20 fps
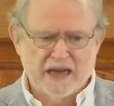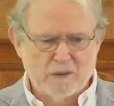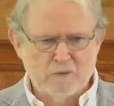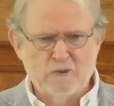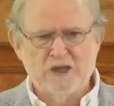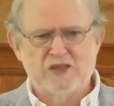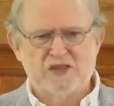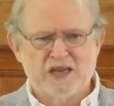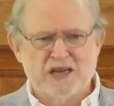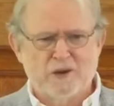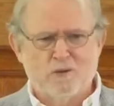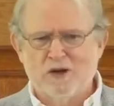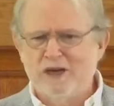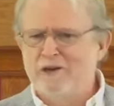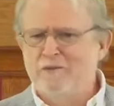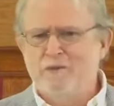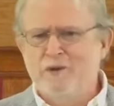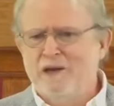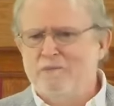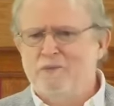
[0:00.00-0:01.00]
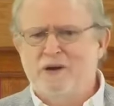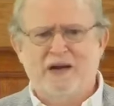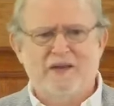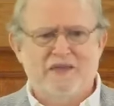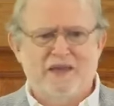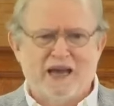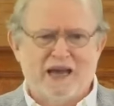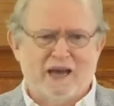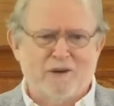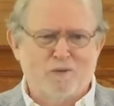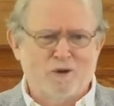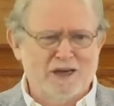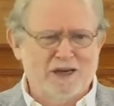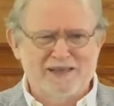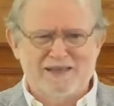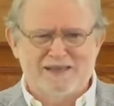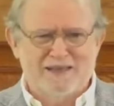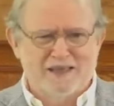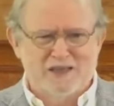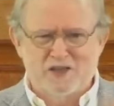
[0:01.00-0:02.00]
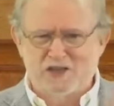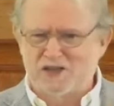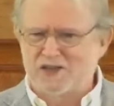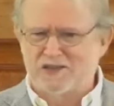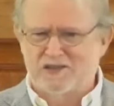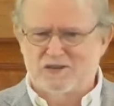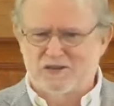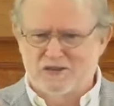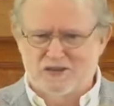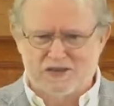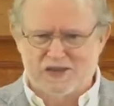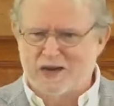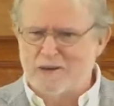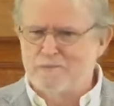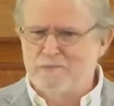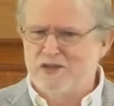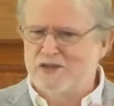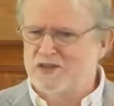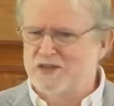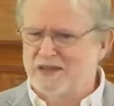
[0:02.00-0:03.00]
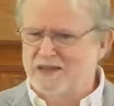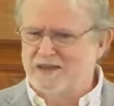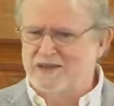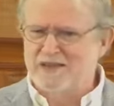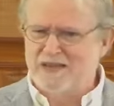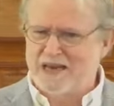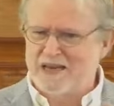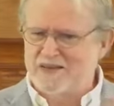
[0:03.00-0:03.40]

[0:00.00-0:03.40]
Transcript: And we say, what do you mean by that? What is this substance,